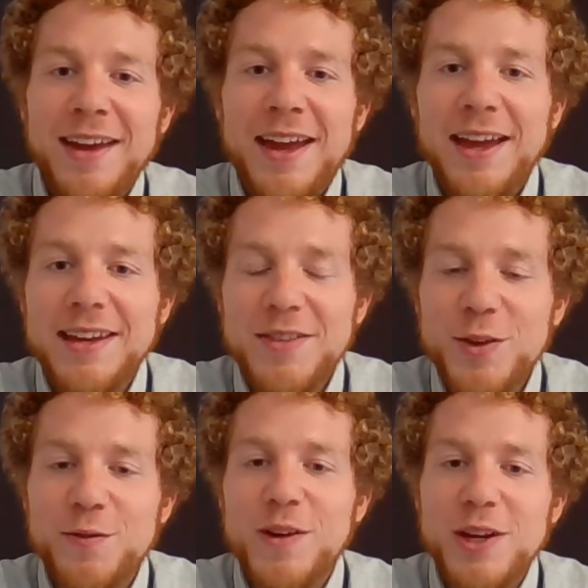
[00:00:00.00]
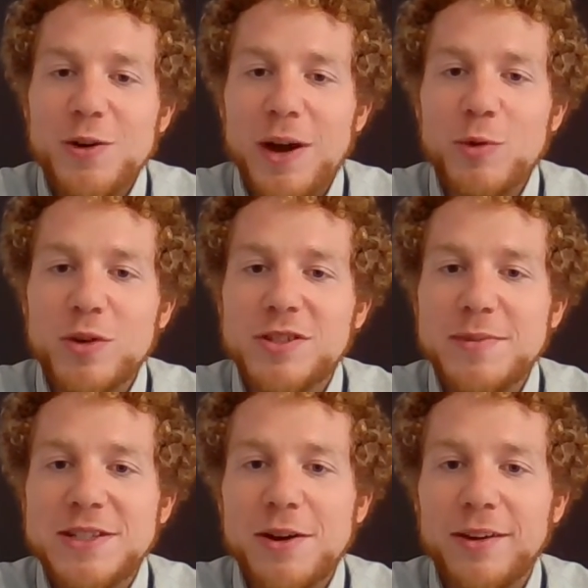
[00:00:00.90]
Hey, in this video I'm going to
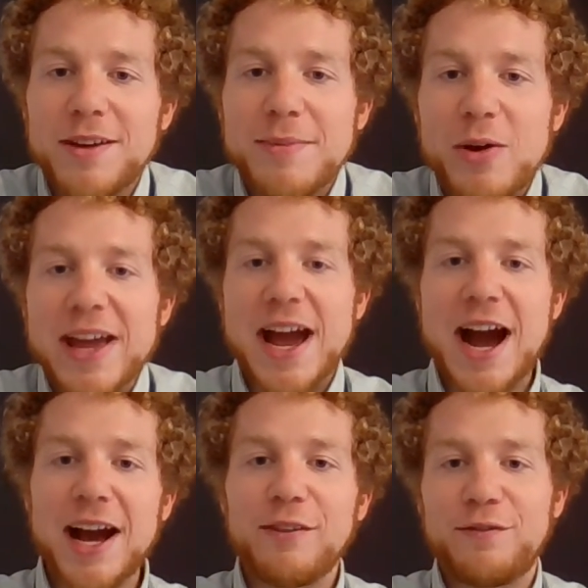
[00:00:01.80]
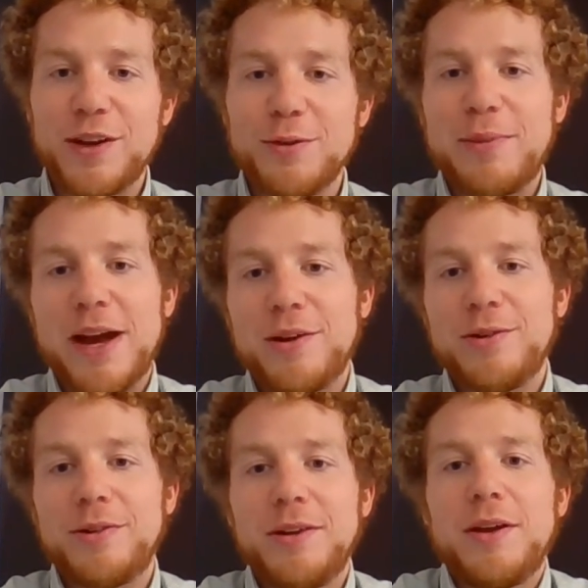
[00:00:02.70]
be talking about a high finger
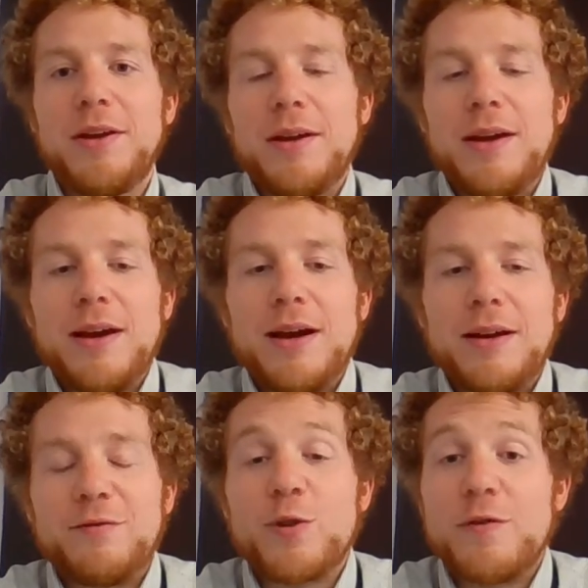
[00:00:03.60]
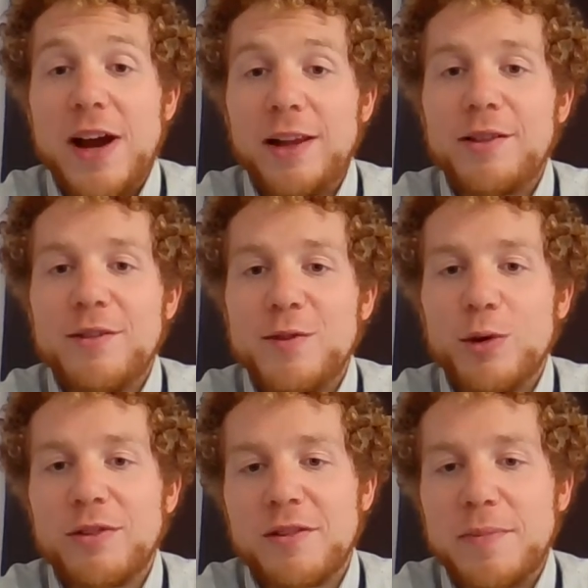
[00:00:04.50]
pattern for violins and
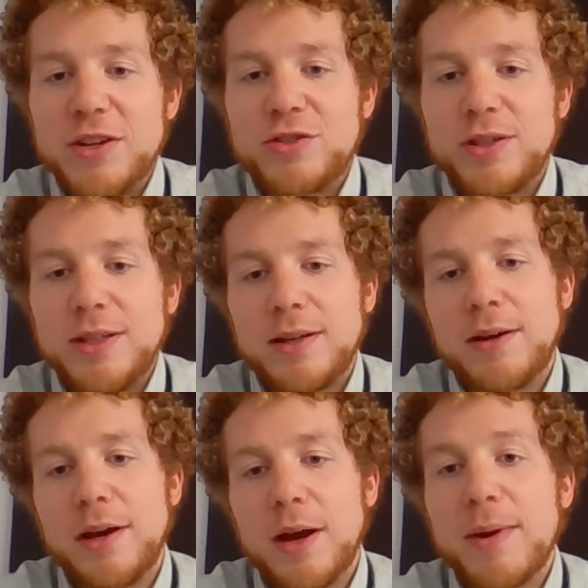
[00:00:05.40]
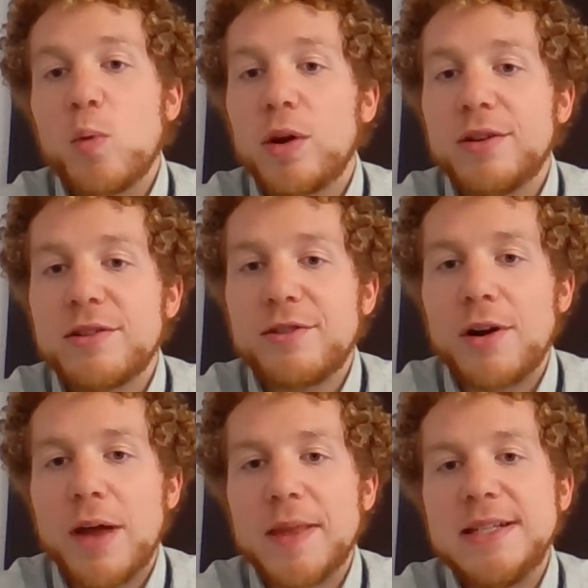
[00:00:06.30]
violas especially, um, and we're going to
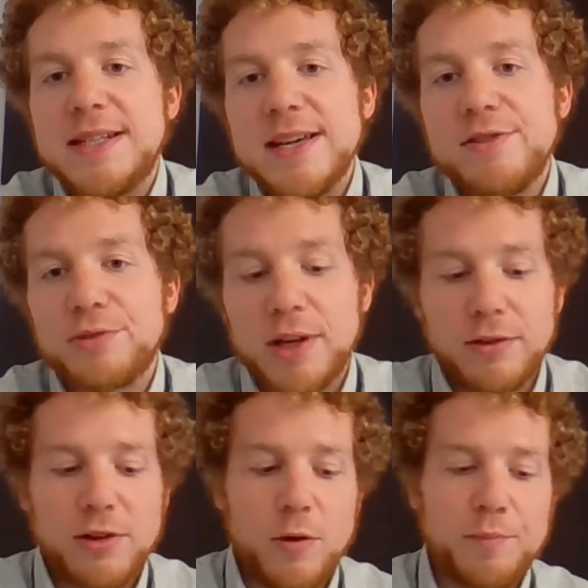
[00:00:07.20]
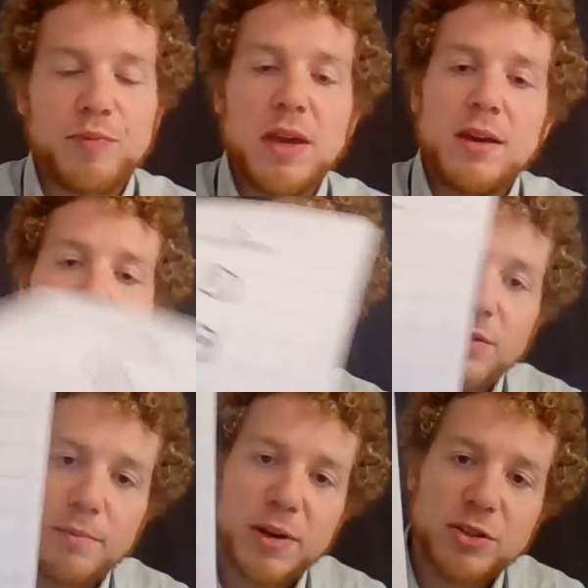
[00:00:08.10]
start on the D string. So
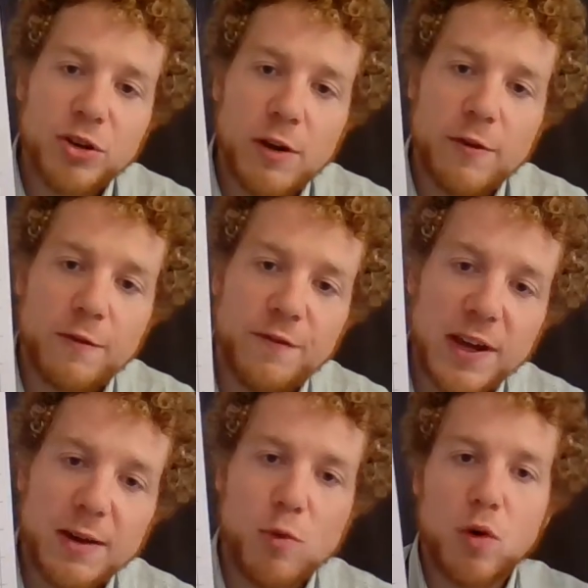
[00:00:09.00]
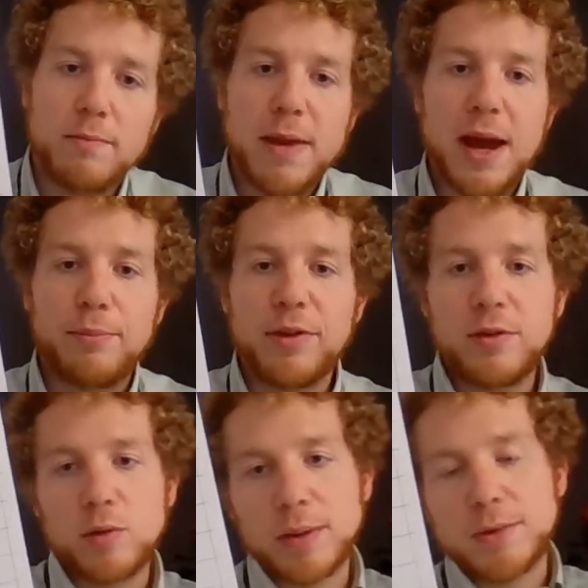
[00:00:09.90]
here's a picture of a fingerboard map.
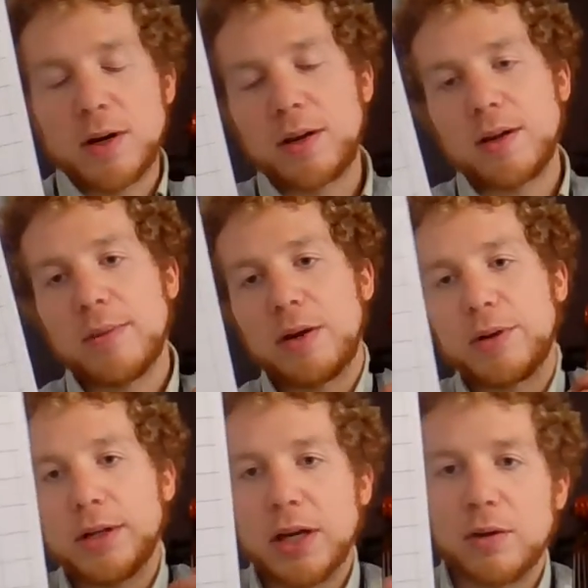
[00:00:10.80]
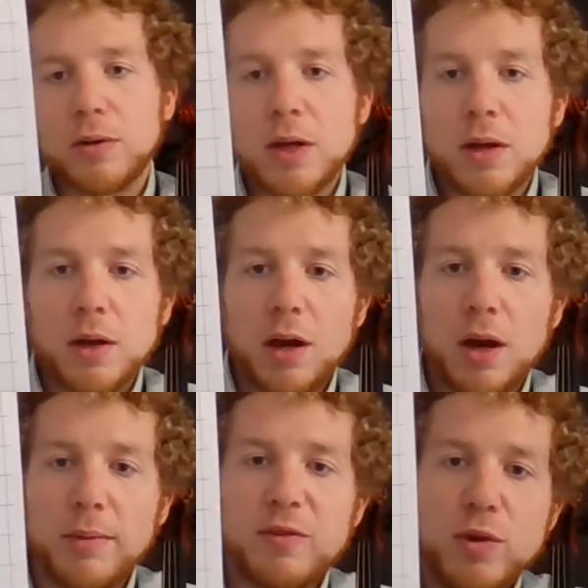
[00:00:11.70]
This is what I'm talking about right now.
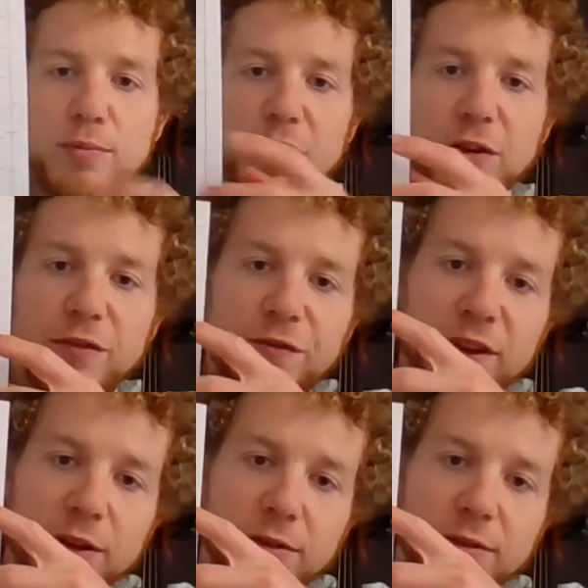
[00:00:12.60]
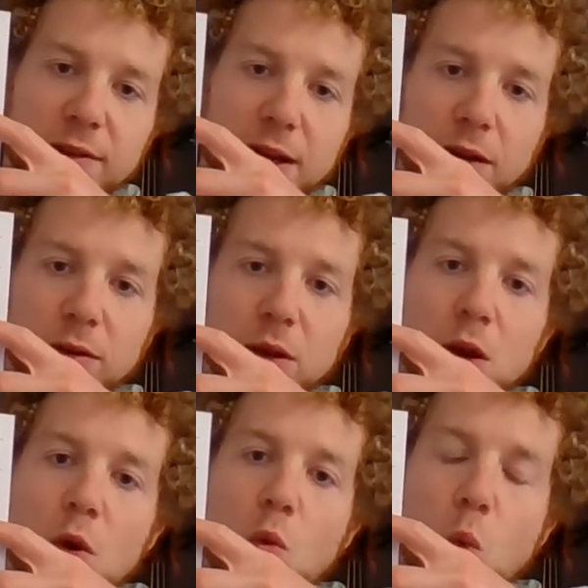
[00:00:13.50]
Um, if we put our fingers down,
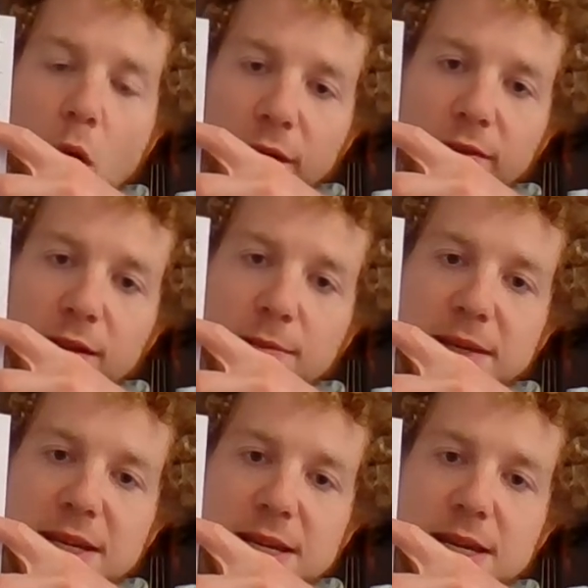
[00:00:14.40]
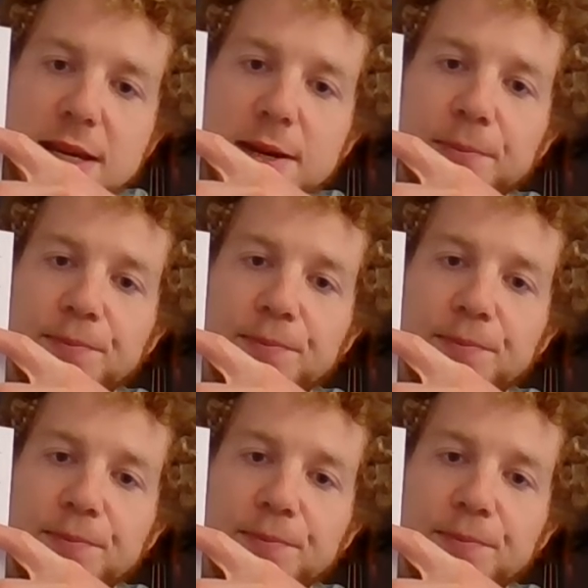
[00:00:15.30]
one is going to be E,